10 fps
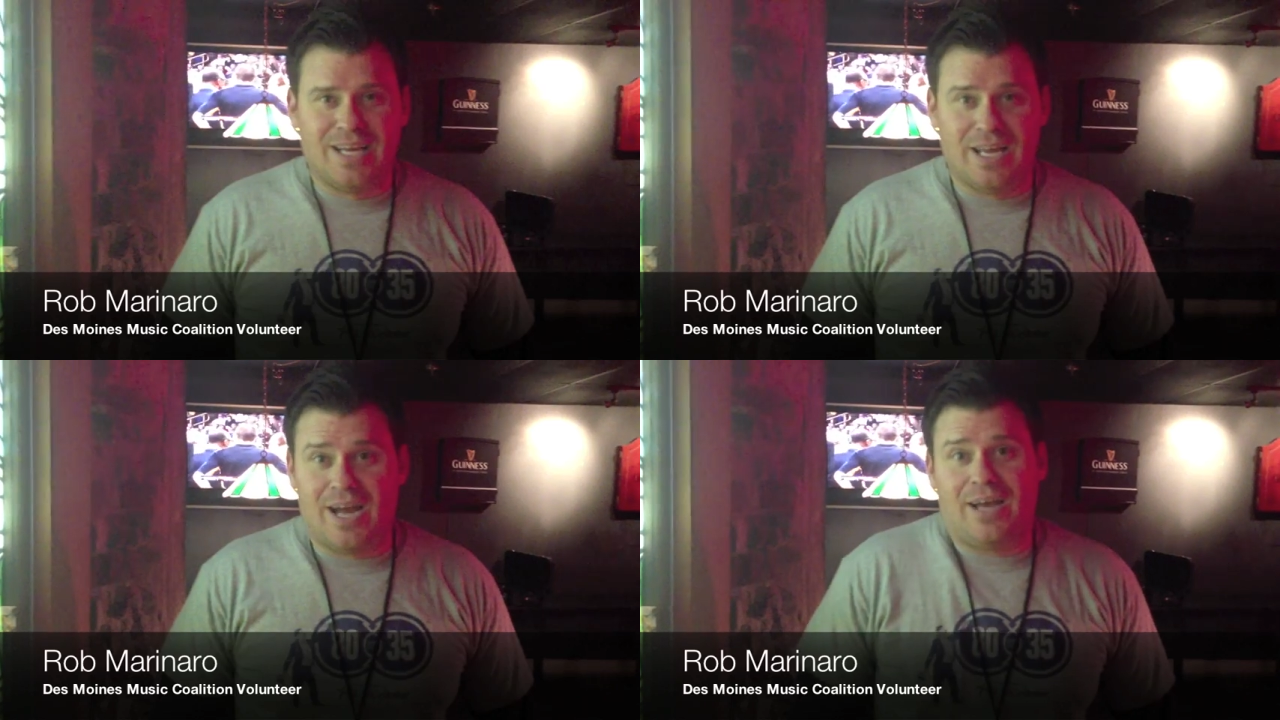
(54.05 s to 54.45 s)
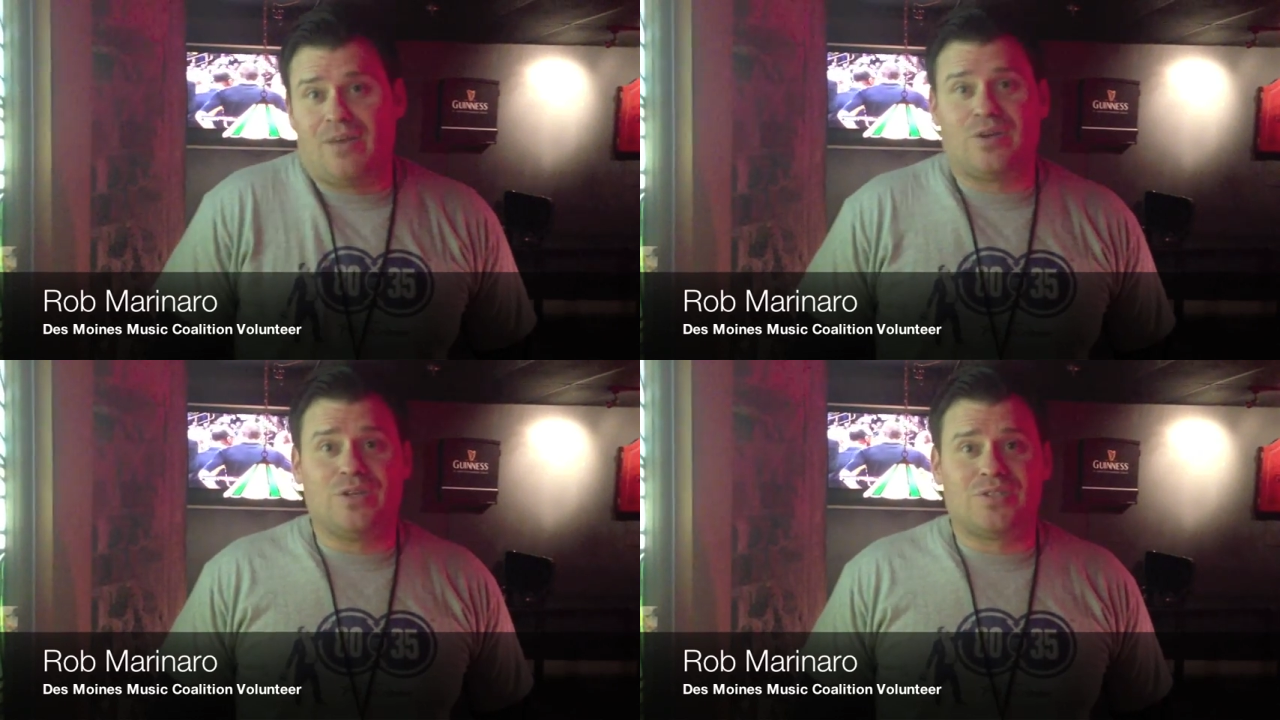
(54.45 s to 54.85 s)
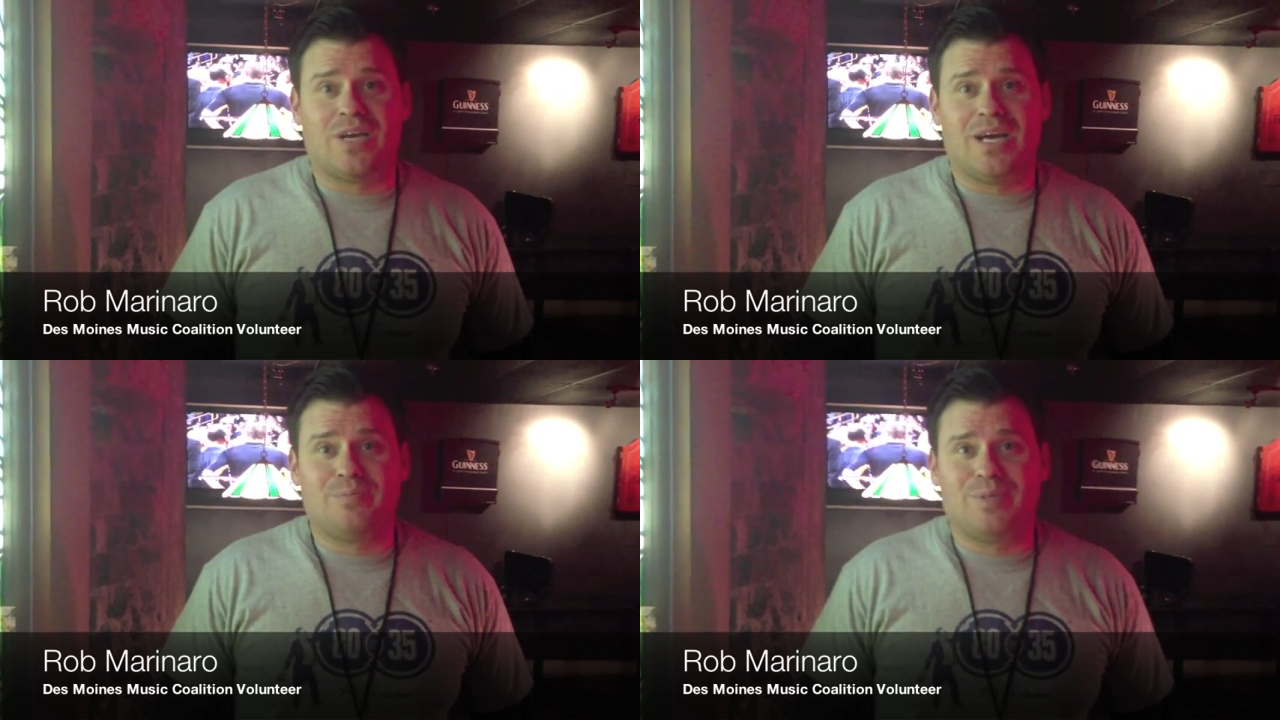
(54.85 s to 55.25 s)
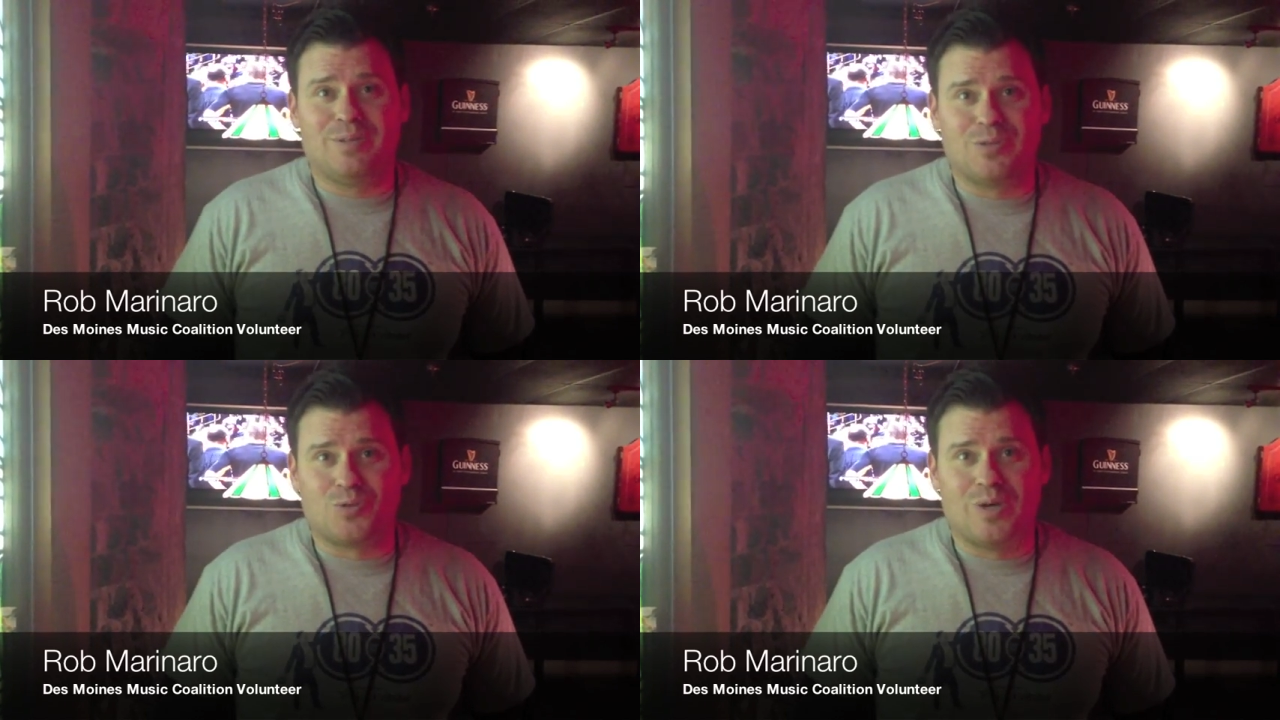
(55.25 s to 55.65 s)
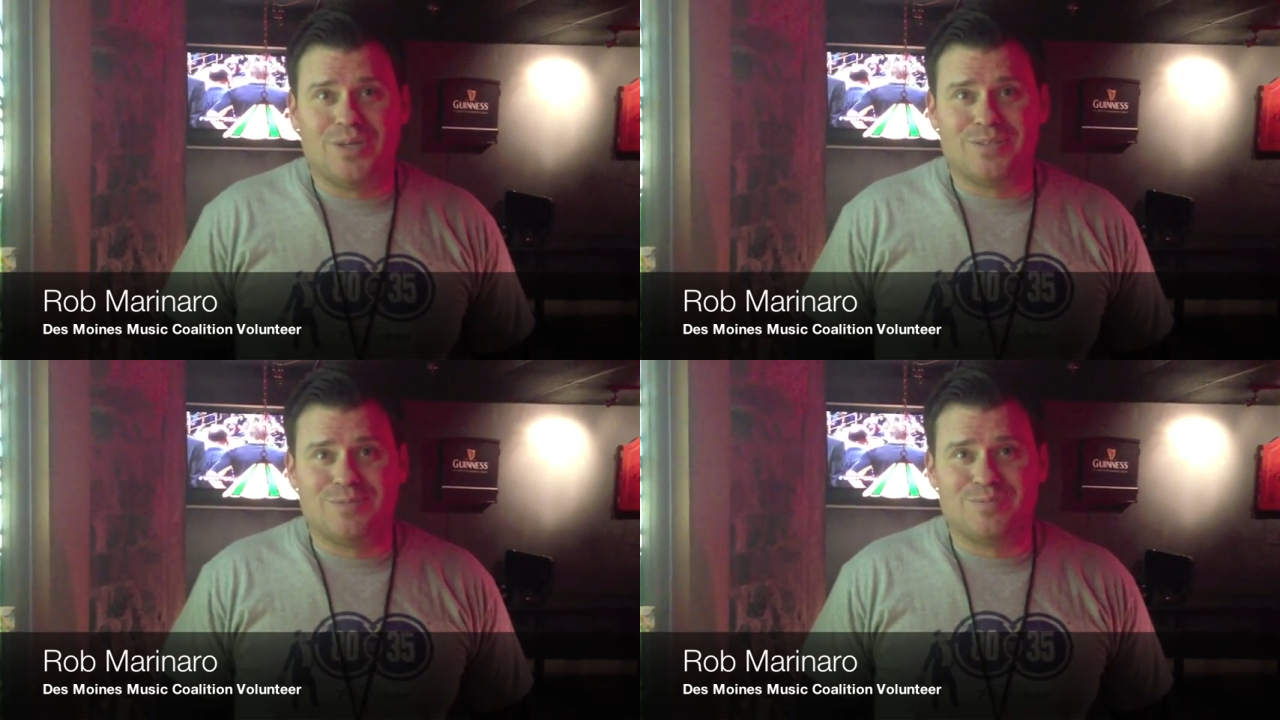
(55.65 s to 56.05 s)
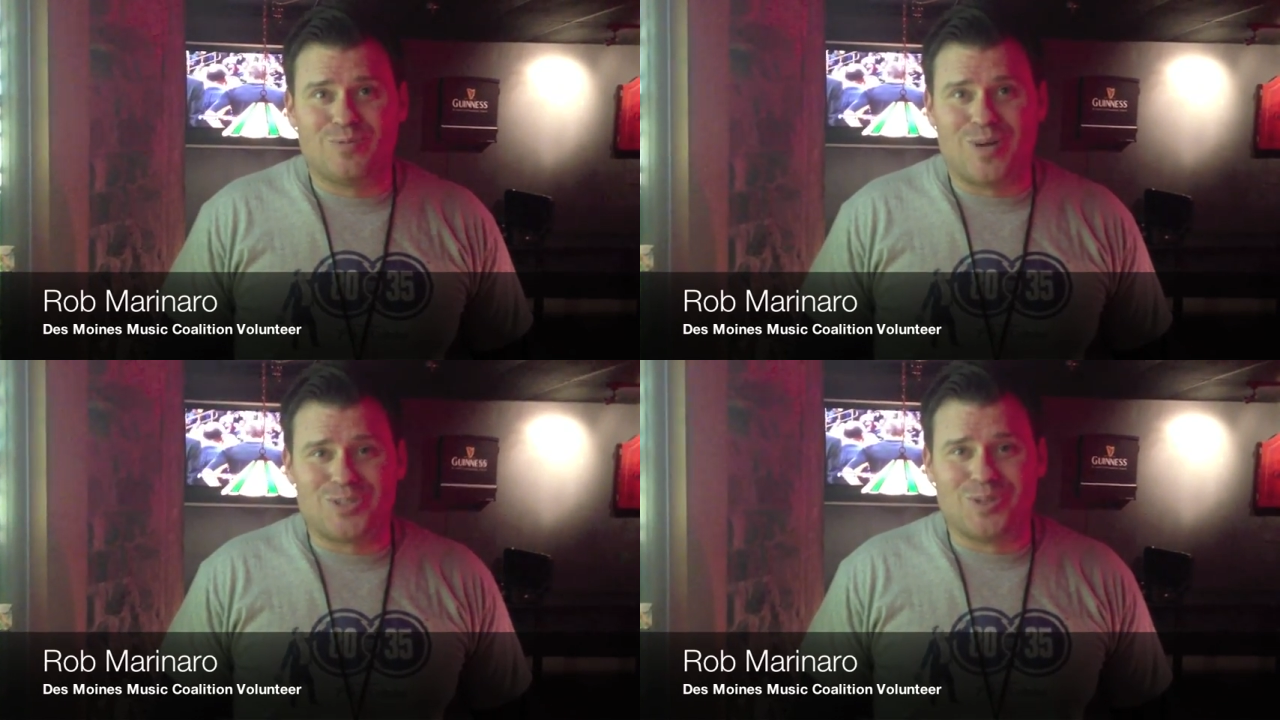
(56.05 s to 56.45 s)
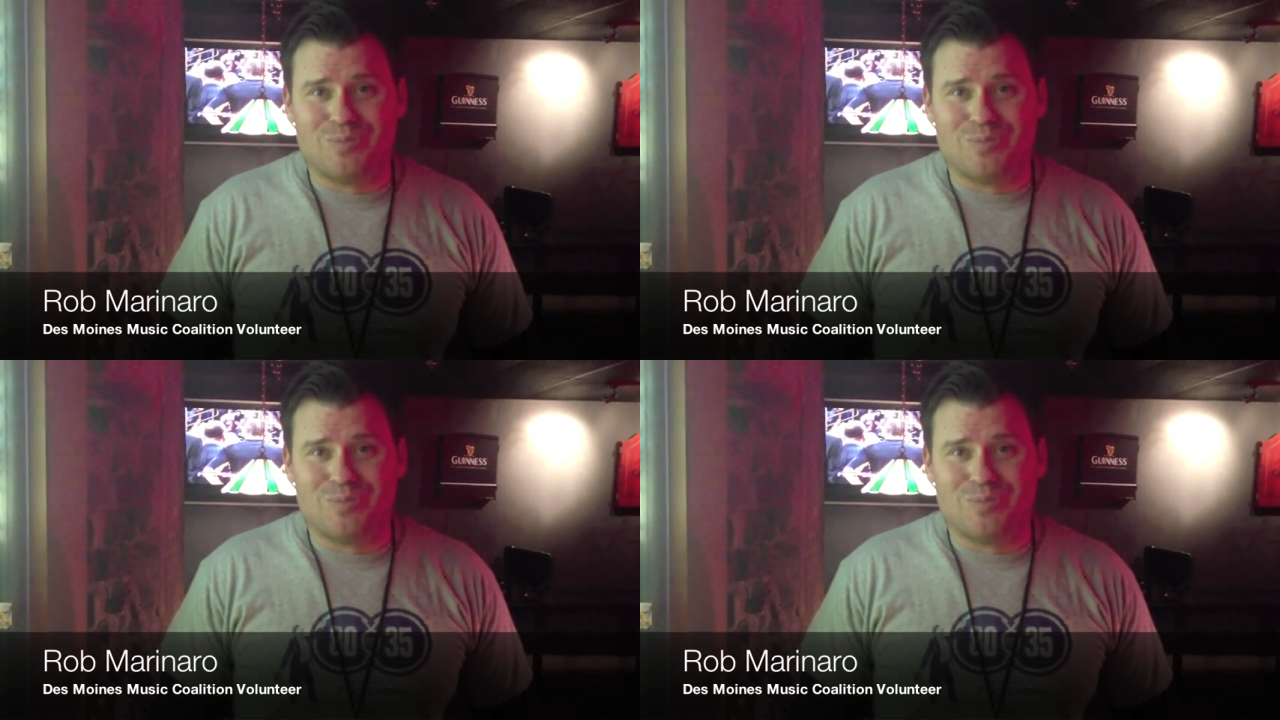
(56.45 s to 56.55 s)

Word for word: and I have a good time as well, watching